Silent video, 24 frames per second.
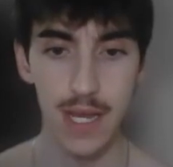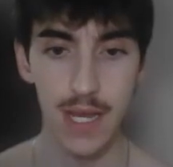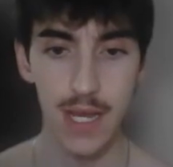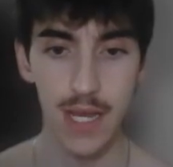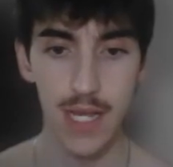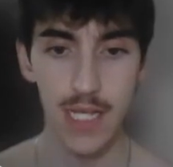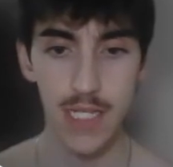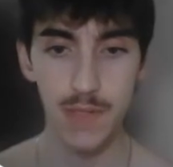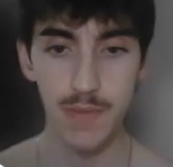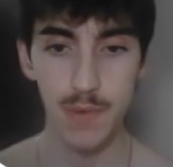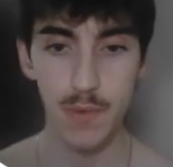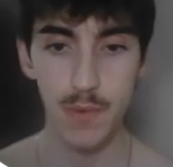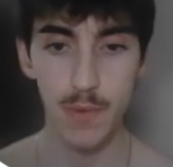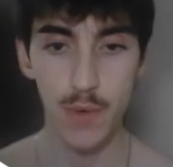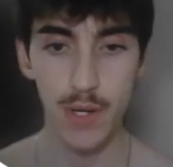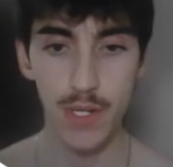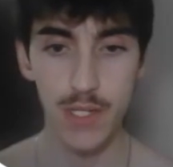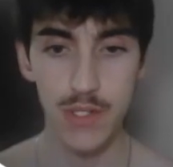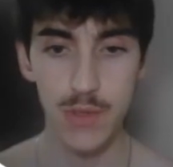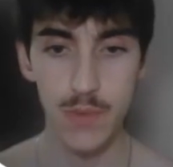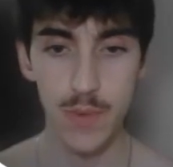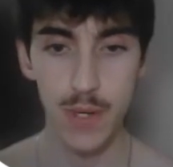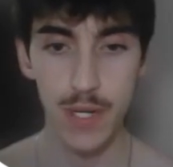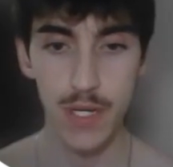So we win
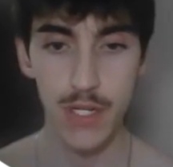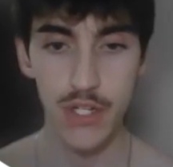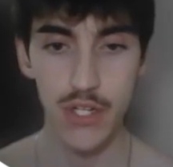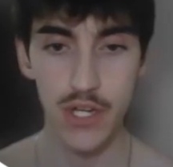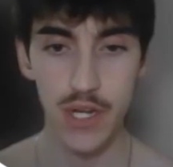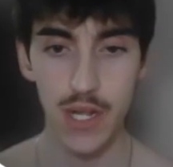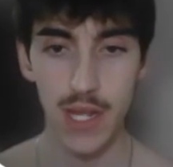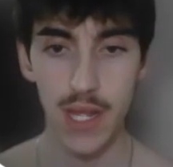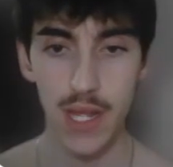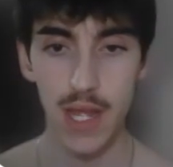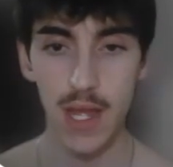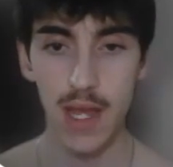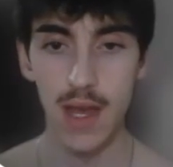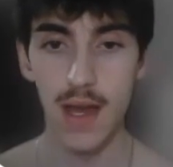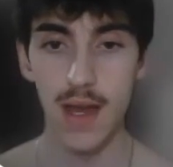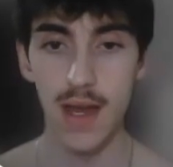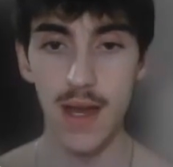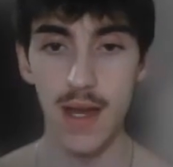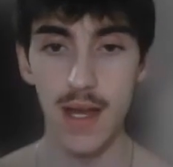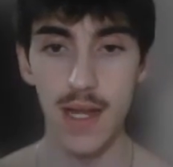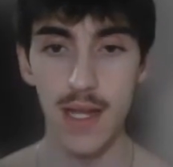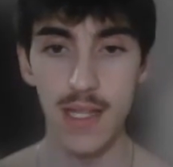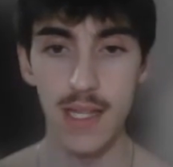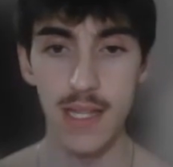switch,
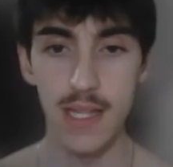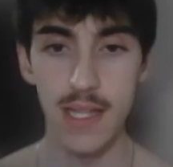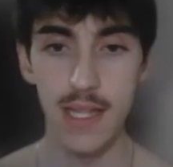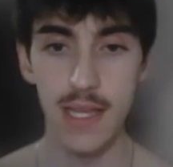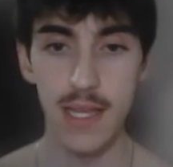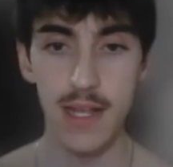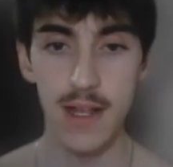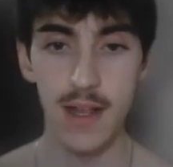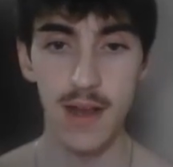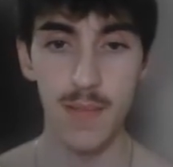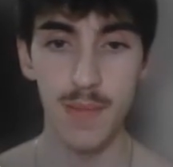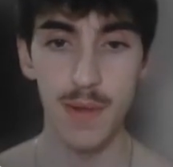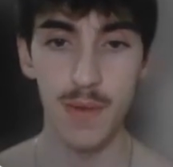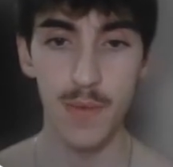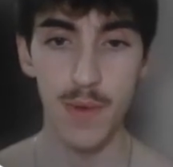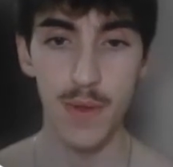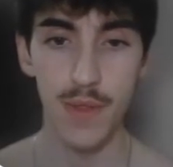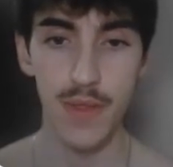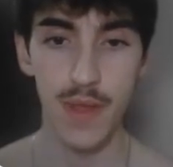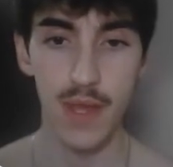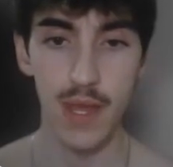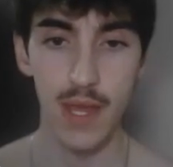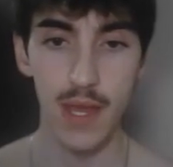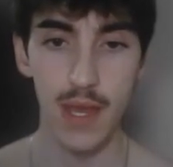and then they come in
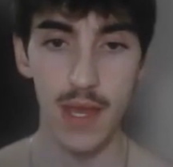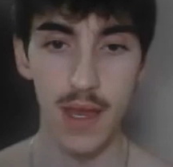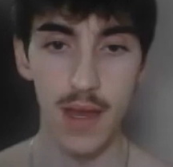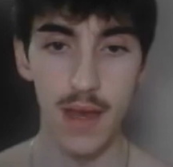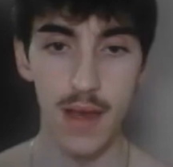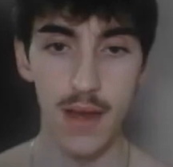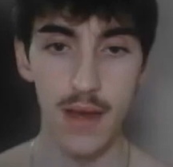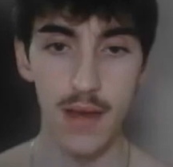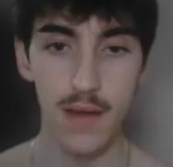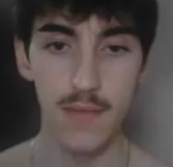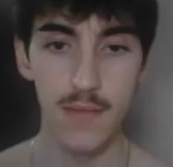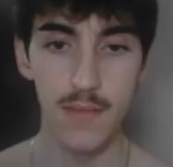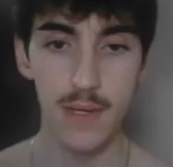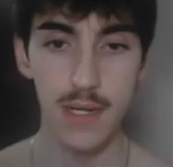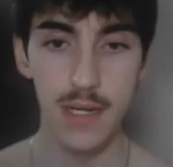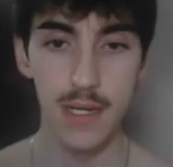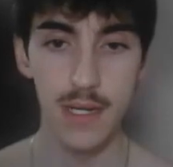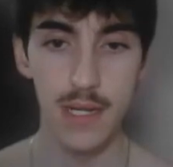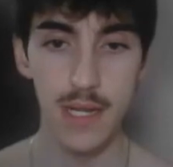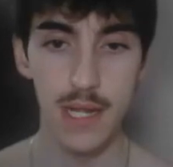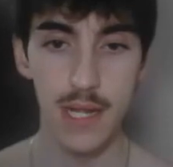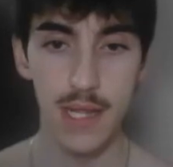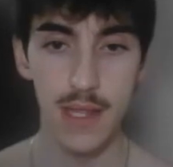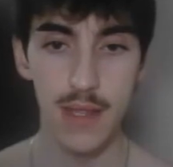with
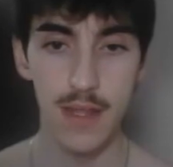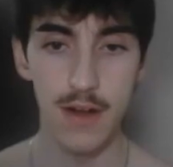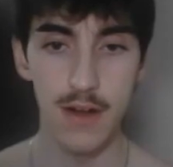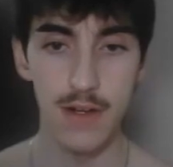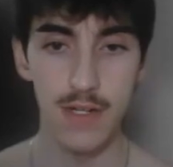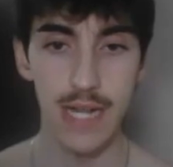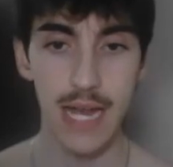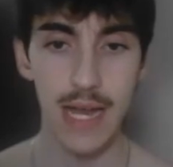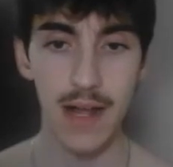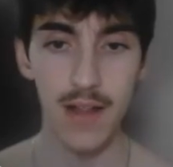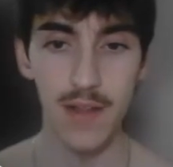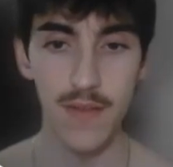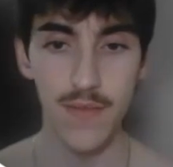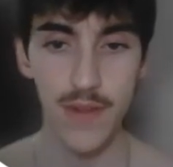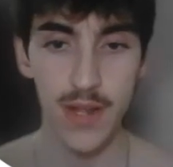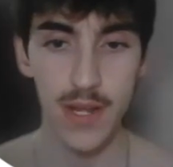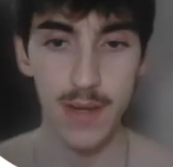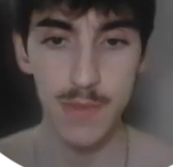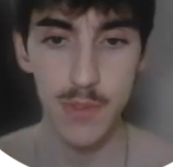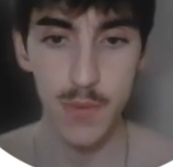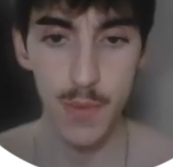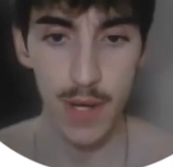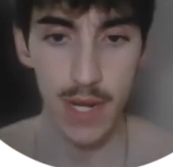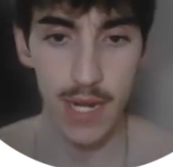their
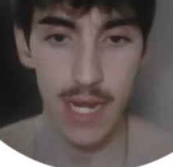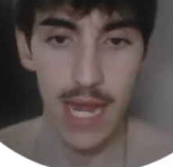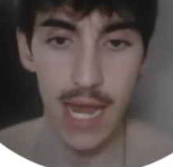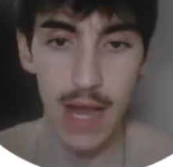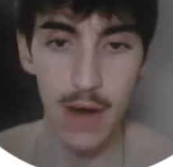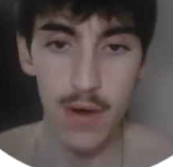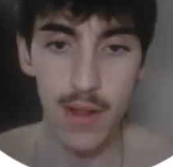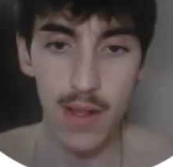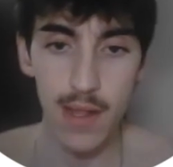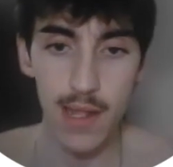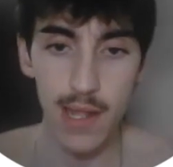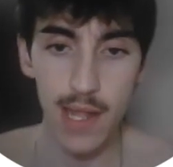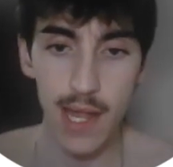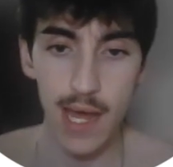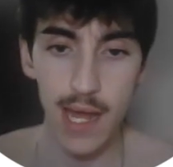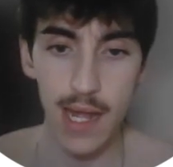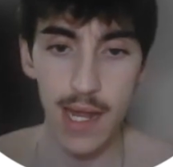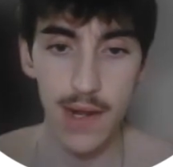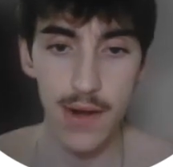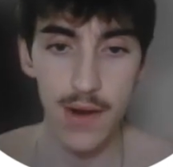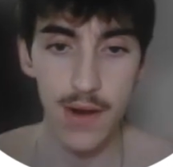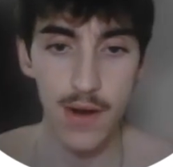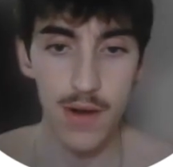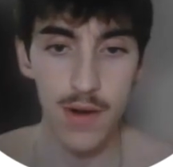Talonflame, so we can now
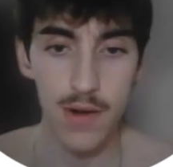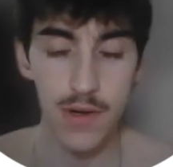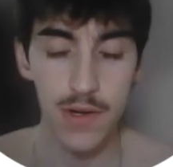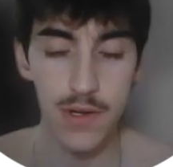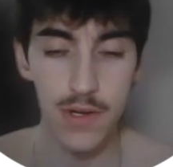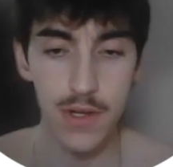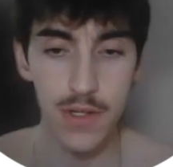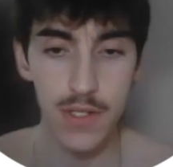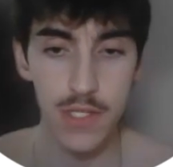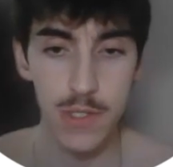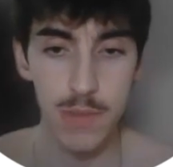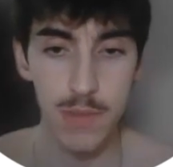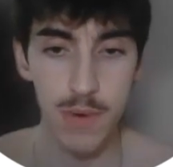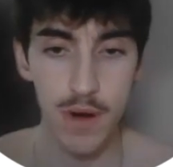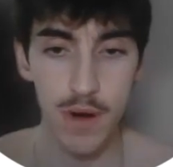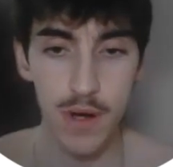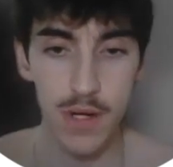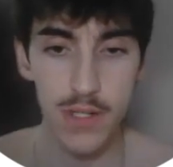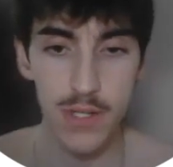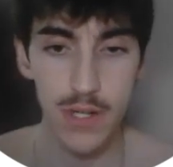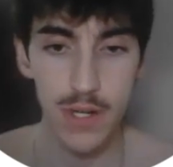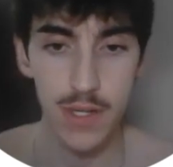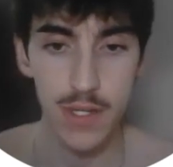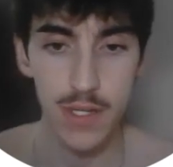align our
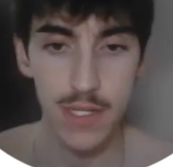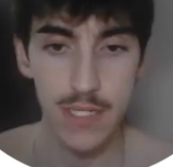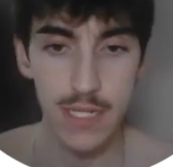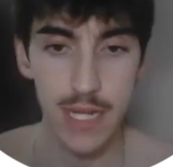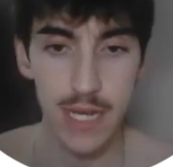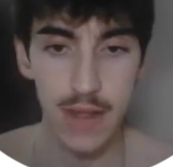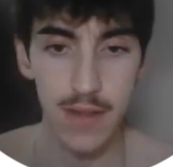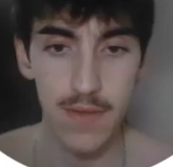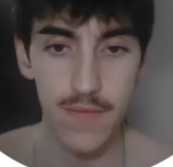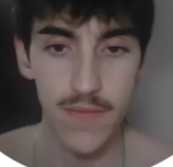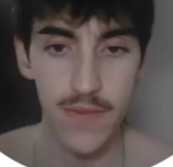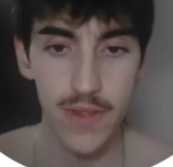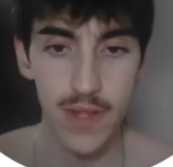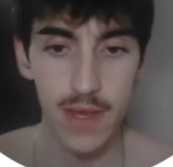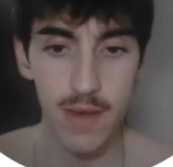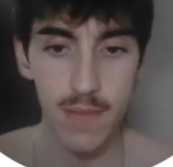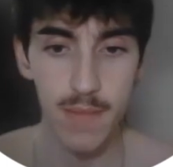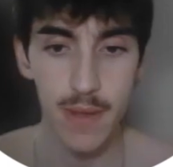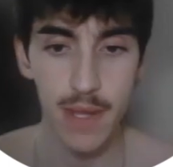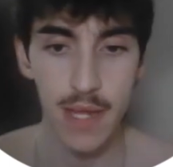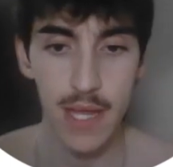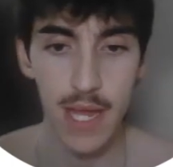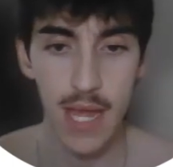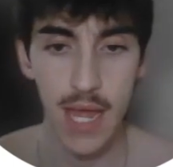Dunsparce onto this Talonflame.